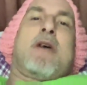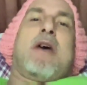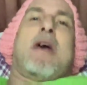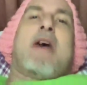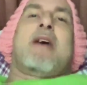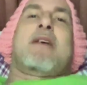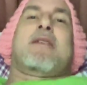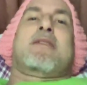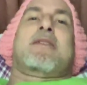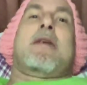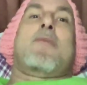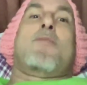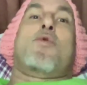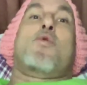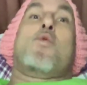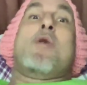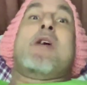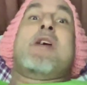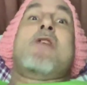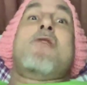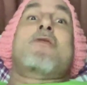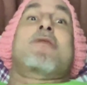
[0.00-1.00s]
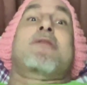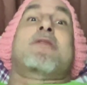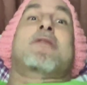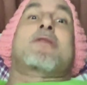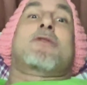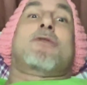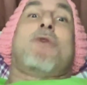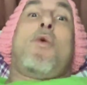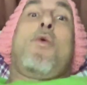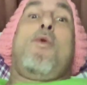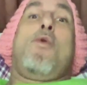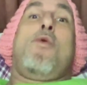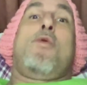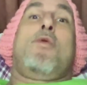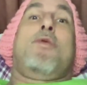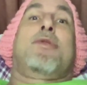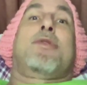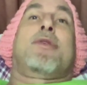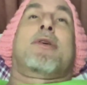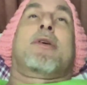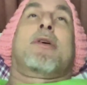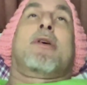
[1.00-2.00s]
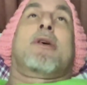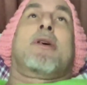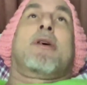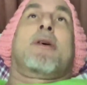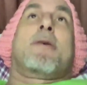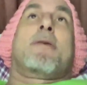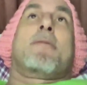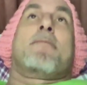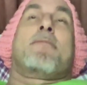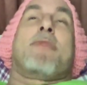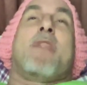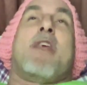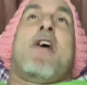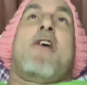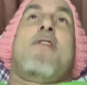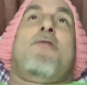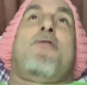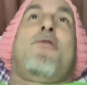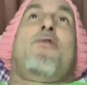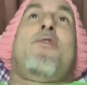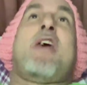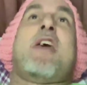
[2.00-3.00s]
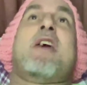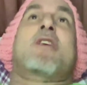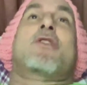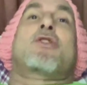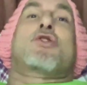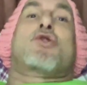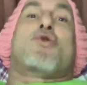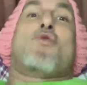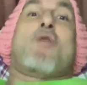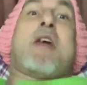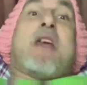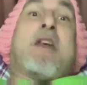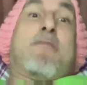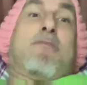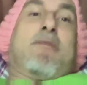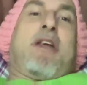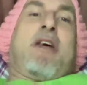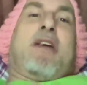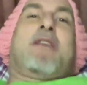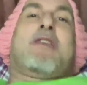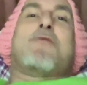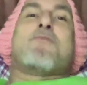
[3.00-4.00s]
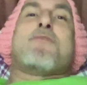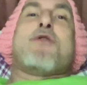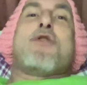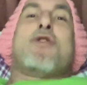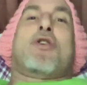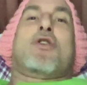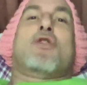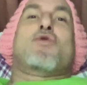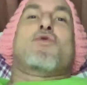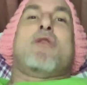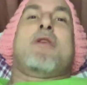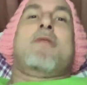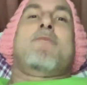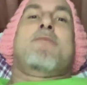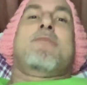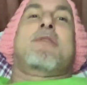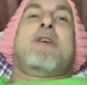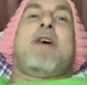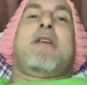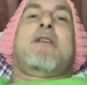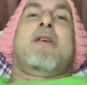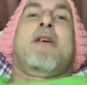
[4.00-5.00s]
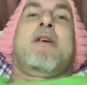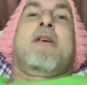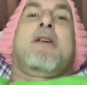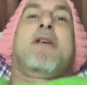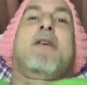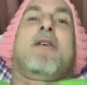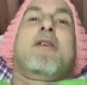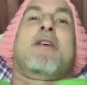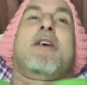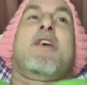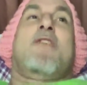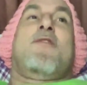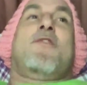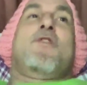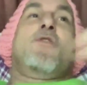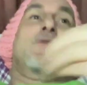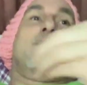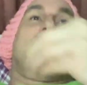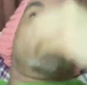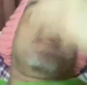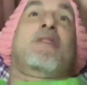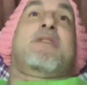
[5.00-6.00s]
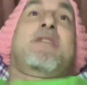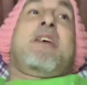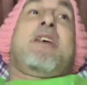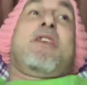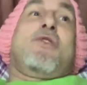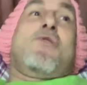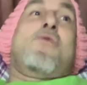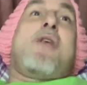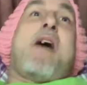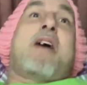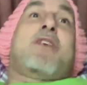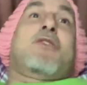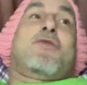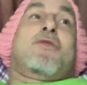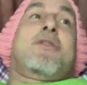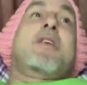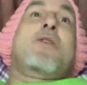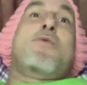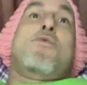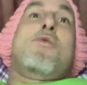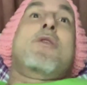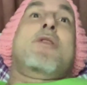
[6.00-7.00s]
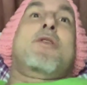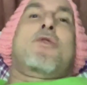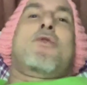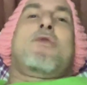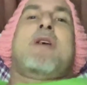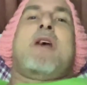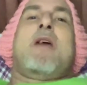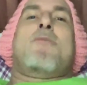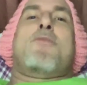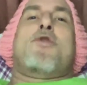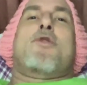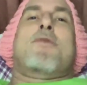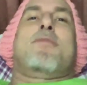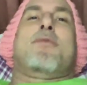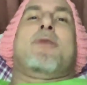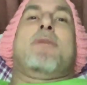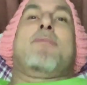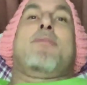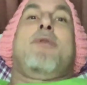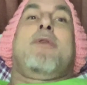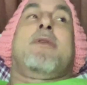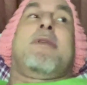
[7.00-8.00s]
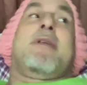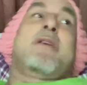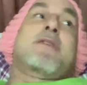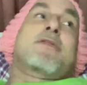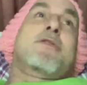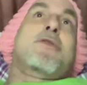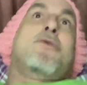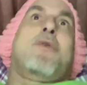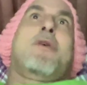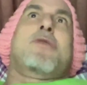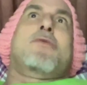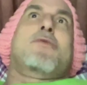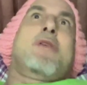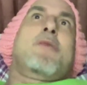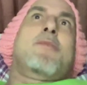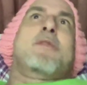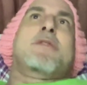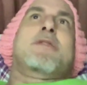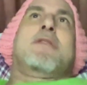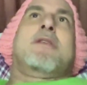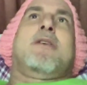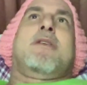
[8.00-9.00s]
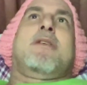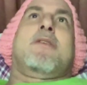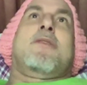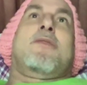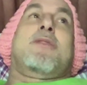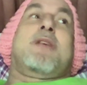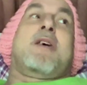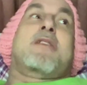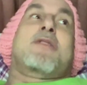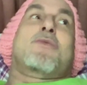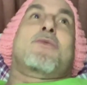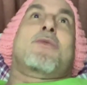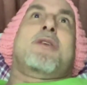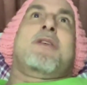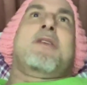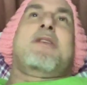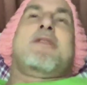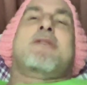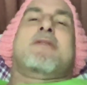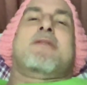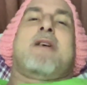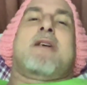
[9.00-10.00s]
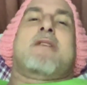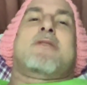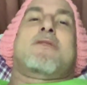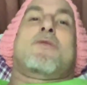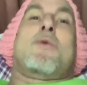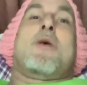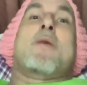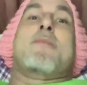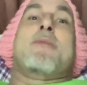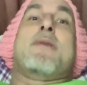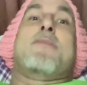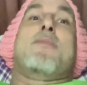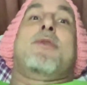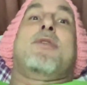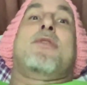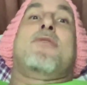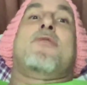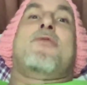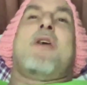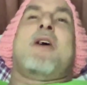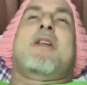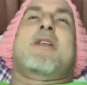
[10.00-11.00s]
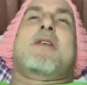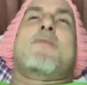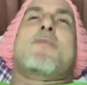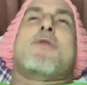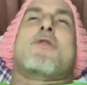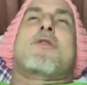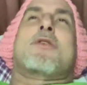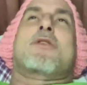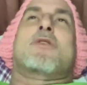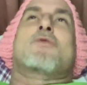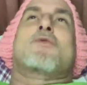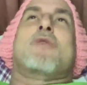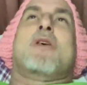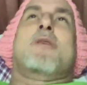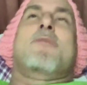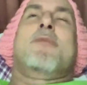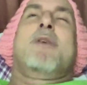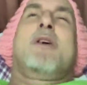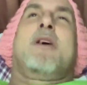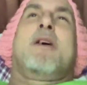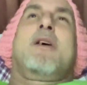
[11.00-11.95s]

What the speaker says: Except we are sold a fake dream, like the American dream, that if you succeed, you actually will create more people. And that's a great dream, isn't it? If that's what it is, that's the way people define the American dream.